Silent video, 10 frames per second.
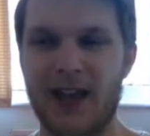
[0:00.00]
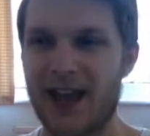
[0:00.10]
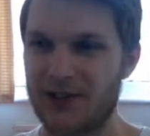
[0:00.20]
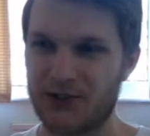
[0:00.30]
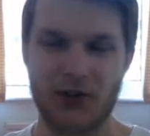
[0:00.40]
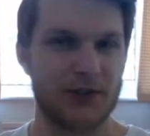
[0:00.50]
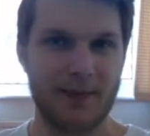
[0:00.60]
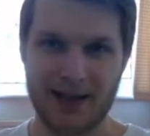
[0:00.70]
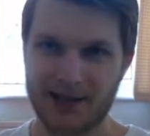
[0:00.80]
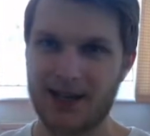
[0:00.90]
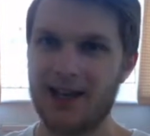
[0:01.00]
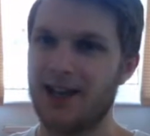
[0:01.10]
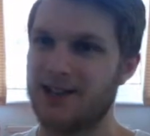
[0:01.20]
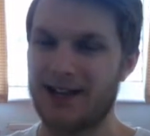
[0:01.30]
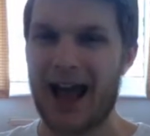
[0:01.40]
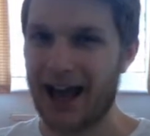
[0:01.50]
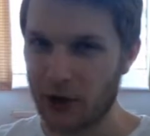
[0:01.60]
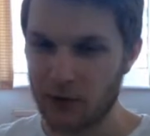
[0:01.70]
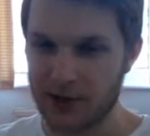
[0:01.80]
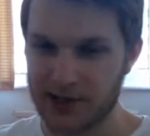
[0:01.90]
It's just messy, it's an
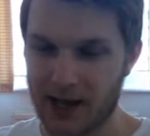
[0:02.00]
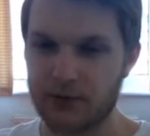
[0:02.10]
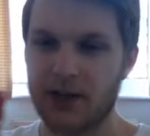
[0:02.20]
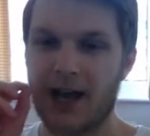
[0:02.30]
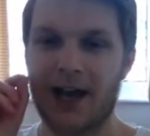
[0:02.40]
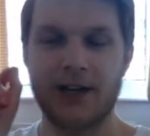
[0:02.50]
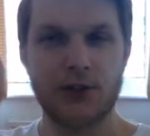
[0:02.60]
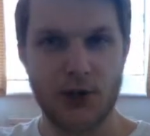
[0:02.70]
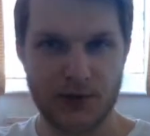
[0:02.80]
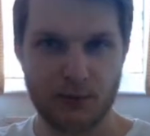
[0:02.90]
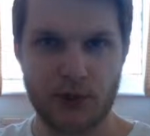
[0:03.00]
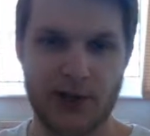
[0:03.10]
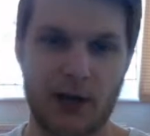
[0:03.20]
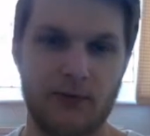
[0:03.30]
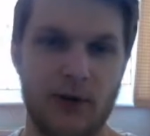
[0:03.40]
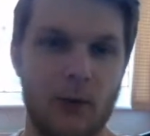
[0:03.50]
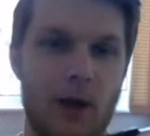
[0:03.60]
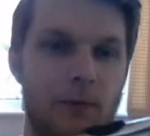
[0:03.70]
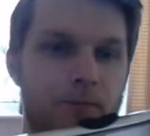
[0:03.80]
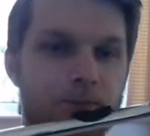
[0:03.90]
angry sound, and it doesn't project very
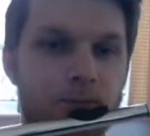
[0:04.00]
well.